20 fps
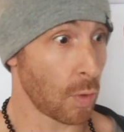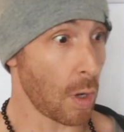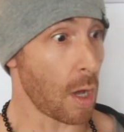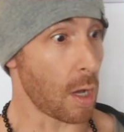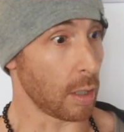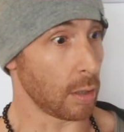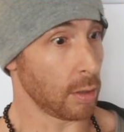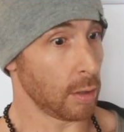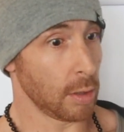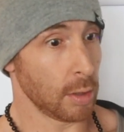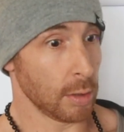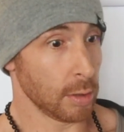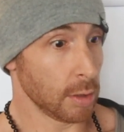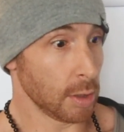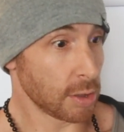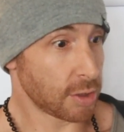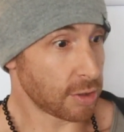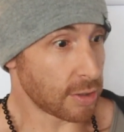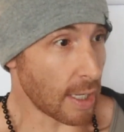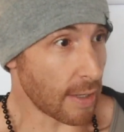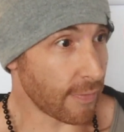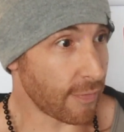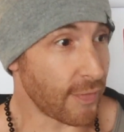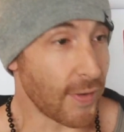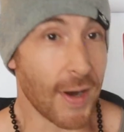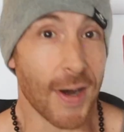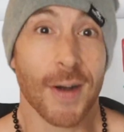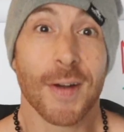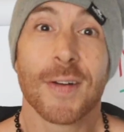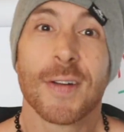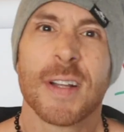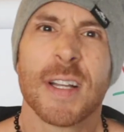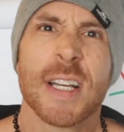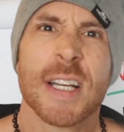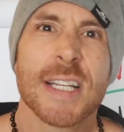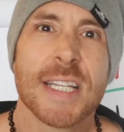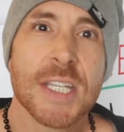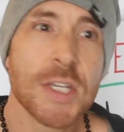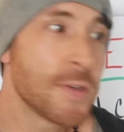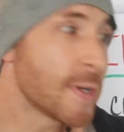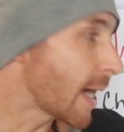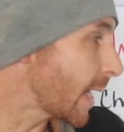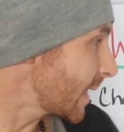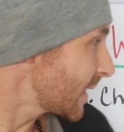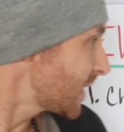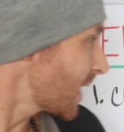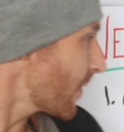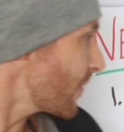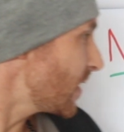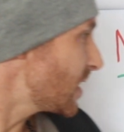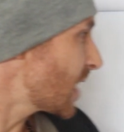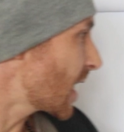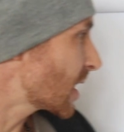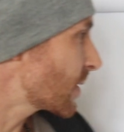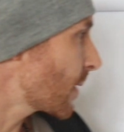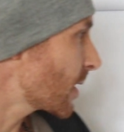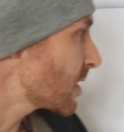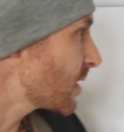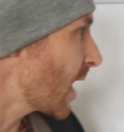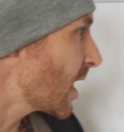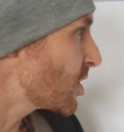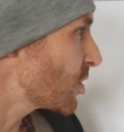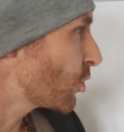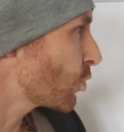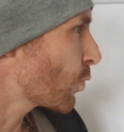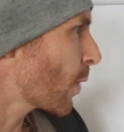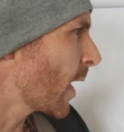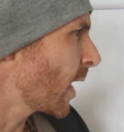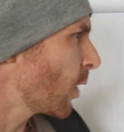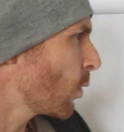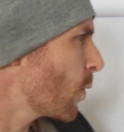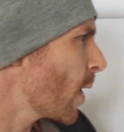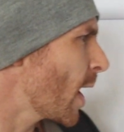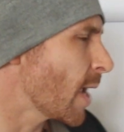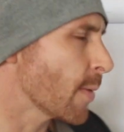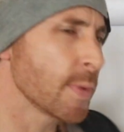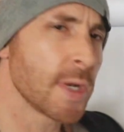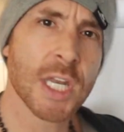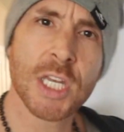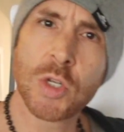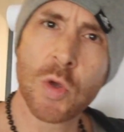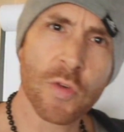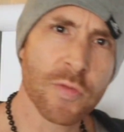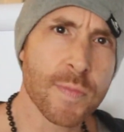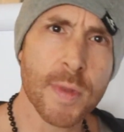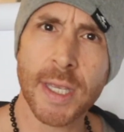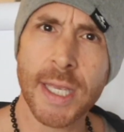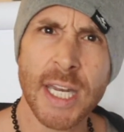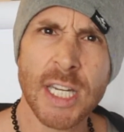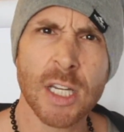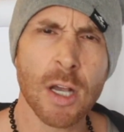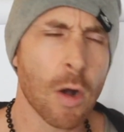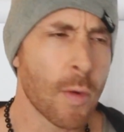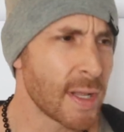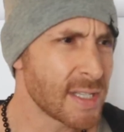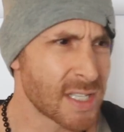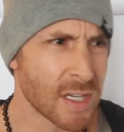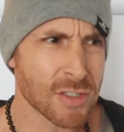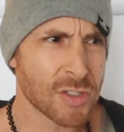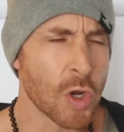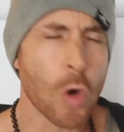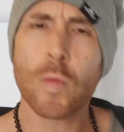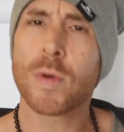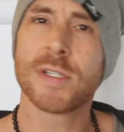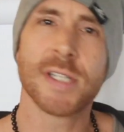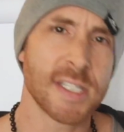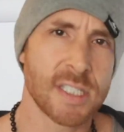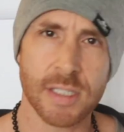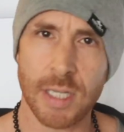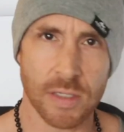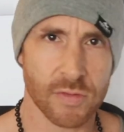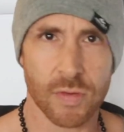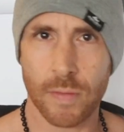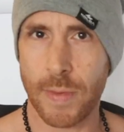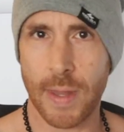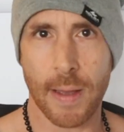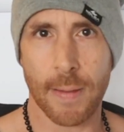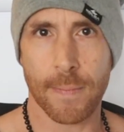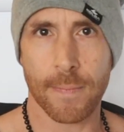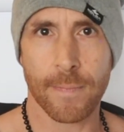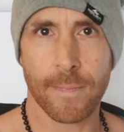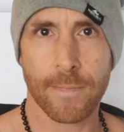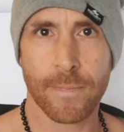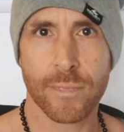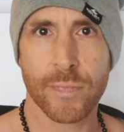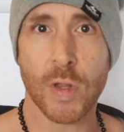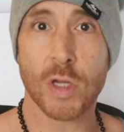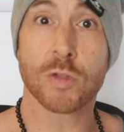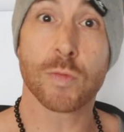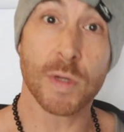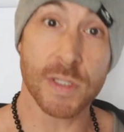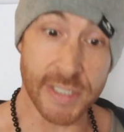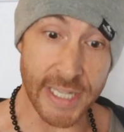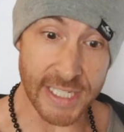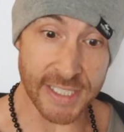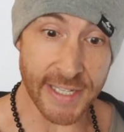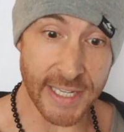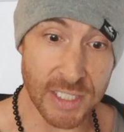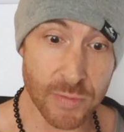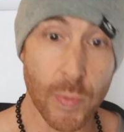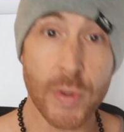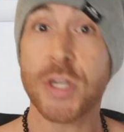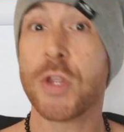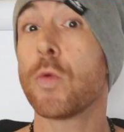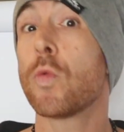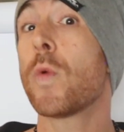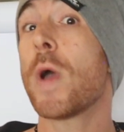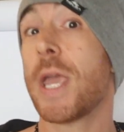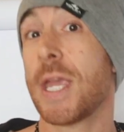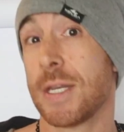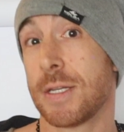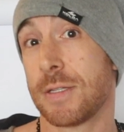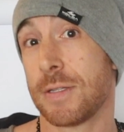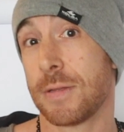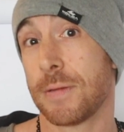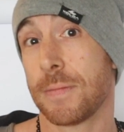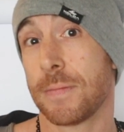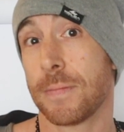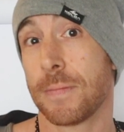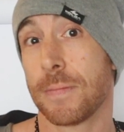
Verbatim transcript: whoa, that's not fair. You gotta set these expectations right away. When you do it from the get-go, there's no resistance from them. There's resistance when you wait.